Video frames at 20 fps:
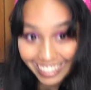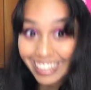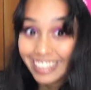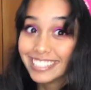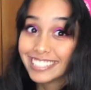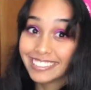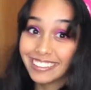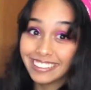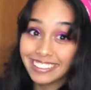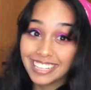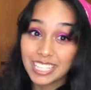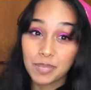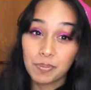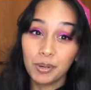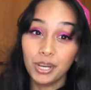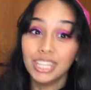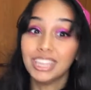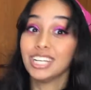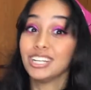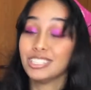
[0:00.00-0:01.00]
so at this
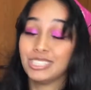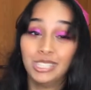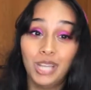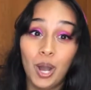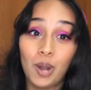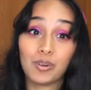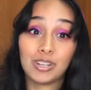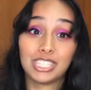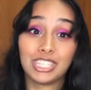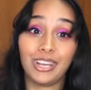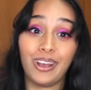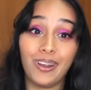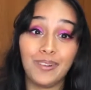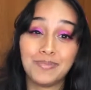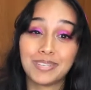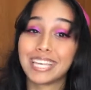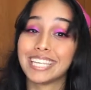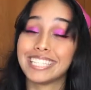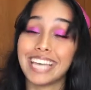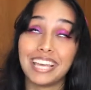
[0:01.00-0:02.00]
point there's no
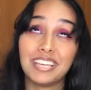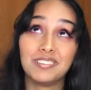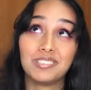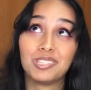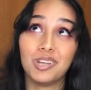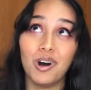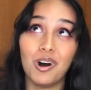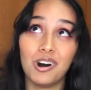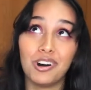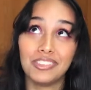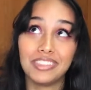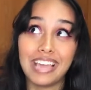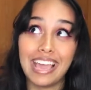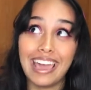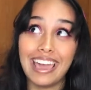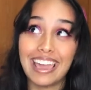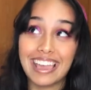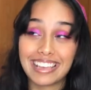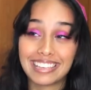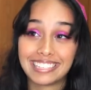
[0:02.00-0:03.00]
return because I used all the
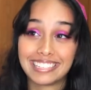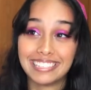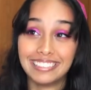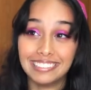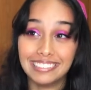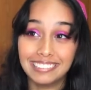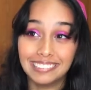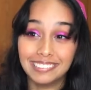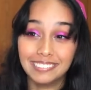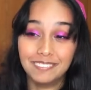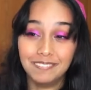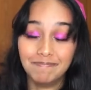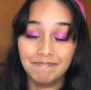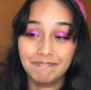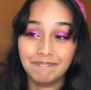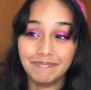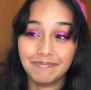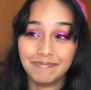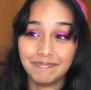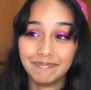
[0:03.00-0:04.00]
eggs.
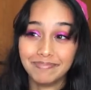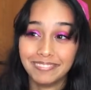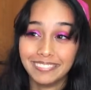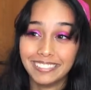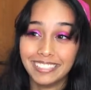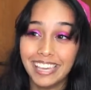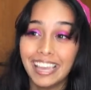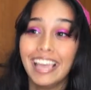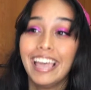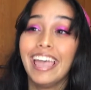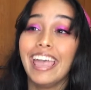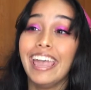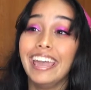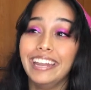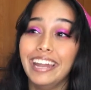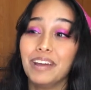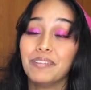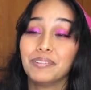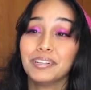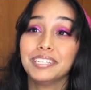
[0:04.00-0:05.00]

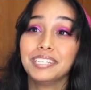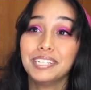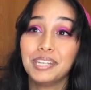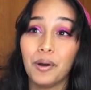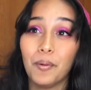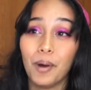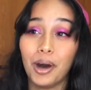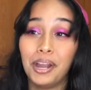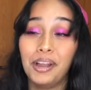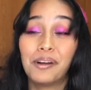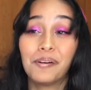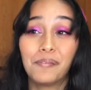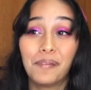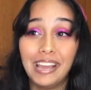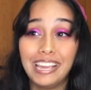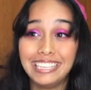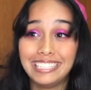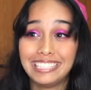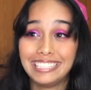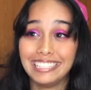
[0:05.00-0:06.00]
And I really don't want to
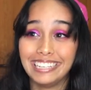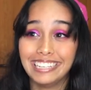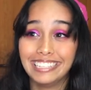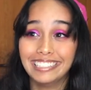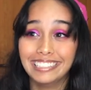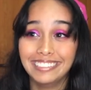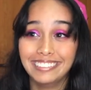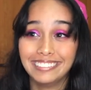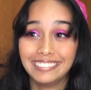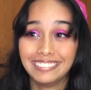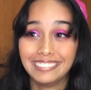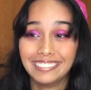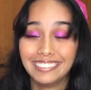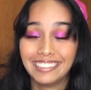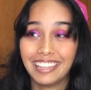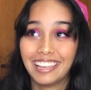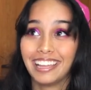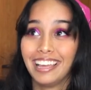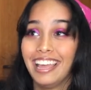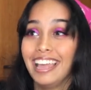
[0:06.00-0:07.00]
waste it.
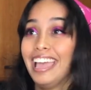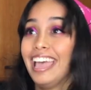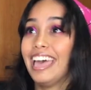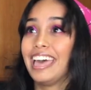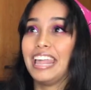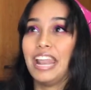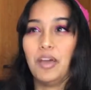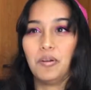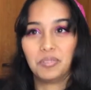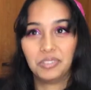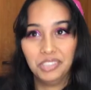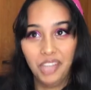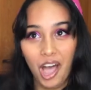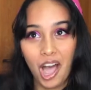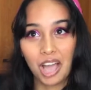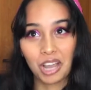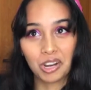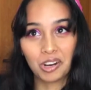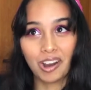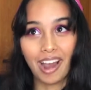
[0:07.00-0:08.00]
And I will
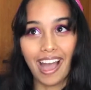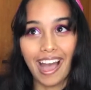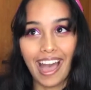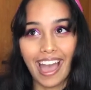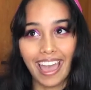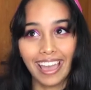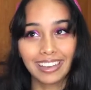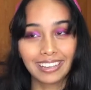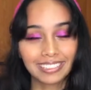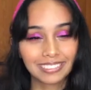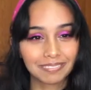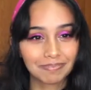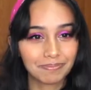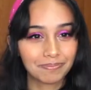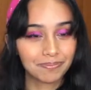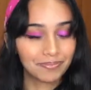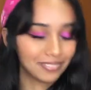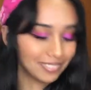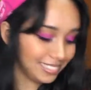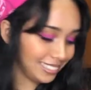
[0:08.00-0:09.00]
not cry.
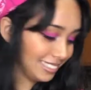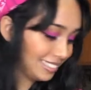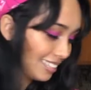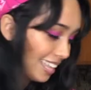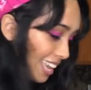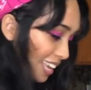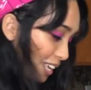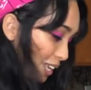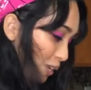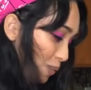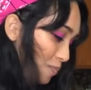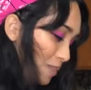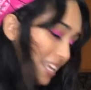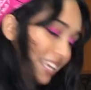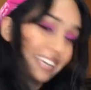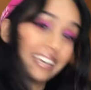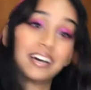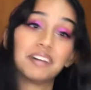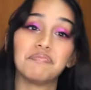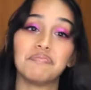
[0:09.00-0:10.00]
Thank you,
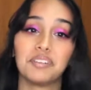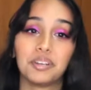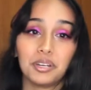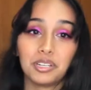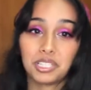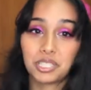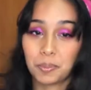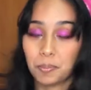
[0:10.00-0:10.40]
Mika, for your